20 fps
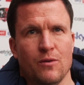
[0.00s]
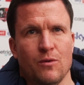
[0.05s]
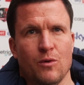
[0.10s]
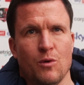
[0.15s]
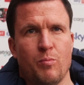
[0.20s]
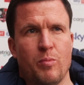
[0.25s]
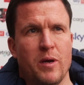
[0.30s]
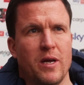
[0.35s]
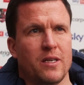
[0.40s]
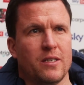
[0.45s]

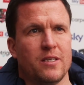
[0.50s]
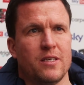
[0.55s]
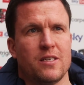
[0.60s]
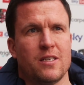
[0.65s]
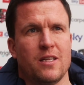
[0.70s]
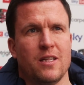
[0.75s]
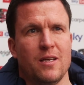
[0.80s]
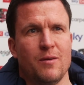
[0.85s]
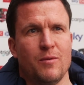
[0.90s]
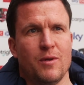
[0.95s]
Well, Perks is
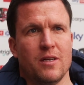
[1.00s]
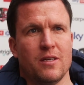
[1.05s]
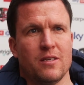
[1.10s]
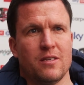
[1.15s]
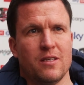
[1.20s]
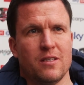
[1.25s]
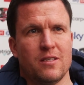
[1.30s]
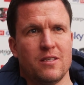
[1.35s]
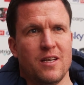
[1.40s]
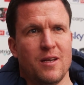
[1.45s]
claiming
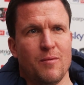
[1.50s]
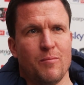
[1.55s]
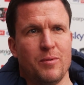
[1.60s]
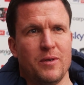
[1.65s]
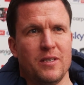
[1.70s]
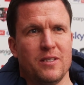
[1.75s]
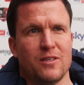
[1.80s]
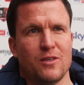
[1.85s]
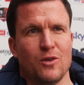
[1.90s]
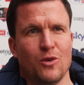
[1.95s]
it's a set
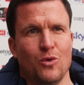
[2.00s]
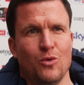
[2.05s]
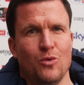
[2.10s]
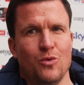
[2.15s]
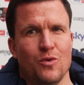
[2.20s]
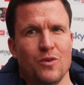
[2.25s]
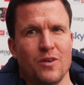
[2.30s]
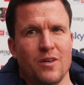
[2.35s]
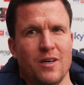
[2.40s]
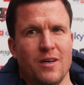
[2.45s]
piece goal.
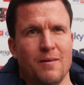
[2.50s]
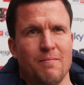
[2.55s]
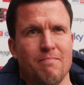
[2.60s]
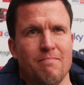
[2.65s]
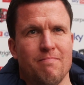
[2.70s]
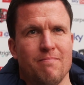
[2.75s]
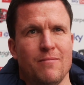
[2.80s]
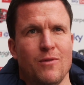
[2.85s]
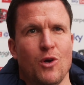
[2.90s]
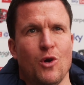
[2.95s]

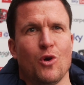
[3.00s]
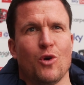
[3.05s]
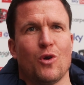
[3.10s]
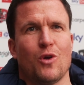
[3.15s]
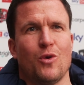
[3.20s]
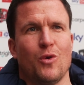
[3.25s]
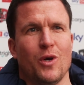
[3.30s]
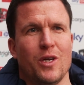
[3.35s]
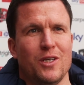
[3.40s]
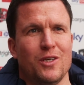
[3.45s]
I'm not
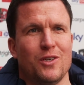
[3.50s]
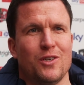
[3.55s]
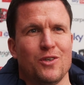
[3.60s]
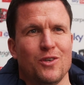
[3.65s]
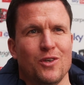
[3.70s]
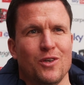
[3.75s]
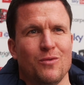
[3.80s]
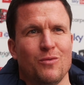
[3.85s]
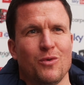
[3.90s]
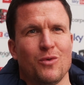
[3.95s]
quite
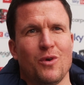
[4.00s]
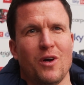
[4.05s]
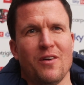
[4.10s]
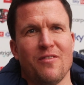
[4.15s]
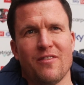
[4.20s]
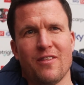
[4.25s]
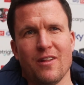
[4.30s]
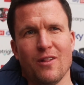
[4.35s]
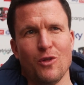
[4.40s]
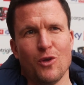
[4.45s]
sure. We'll
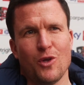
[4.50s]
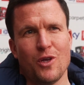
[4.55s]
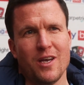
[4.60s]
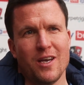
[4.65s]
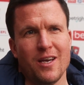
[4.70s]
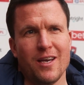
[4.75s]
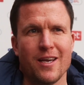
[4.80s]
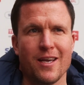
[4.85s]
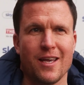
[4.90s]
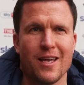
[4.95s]
have to look
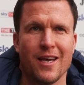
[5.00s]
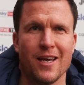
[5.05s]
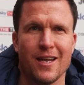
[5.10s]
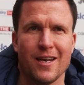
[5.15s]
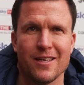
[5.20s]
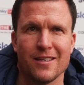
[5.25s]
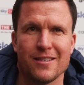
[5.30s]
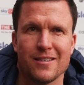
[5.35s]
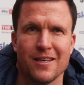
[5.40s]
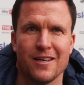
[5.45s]
at it
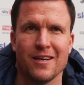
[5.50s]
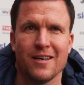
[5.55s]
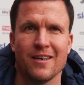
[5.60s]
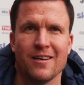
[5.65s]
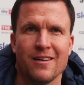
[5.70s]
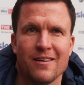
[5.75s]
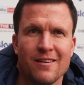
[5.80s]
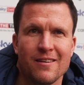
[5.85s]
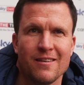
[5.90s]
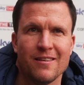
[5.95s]
again. It's
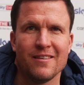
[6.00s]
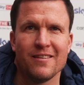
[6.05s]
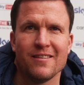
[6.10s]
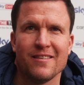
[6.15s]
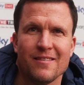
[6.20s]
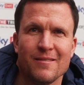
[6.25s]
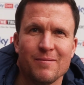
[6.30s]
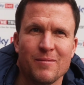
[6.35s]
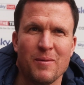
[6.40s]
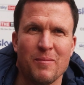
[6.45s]
a
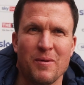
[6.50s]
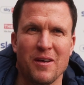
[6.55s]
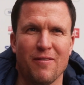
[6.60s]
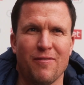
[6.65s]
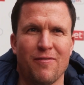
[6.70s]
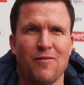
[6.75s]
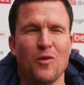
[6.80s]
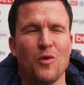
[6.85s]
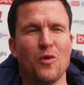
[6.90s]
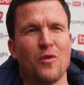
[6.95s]
maybe a
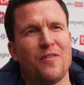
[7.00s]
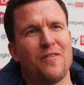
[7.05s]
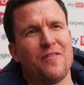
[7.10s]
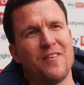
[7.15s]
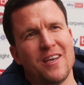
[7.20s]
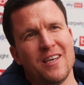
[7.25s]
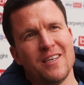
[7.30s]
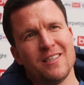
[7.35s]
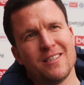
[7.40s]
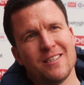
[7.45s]
fourth
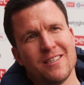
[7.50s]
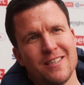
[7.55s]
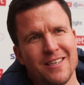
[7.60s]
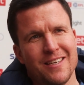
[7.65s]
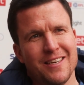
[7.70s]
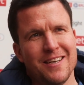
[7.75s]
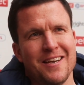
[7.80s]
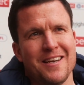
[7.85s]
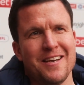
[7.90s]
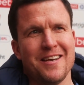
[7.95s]
phase,
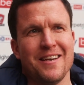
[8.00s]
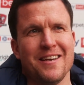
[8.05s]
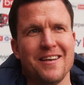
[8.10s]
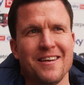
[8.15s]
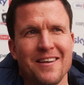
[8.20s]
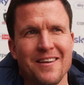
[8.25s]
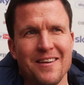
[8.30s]
uh,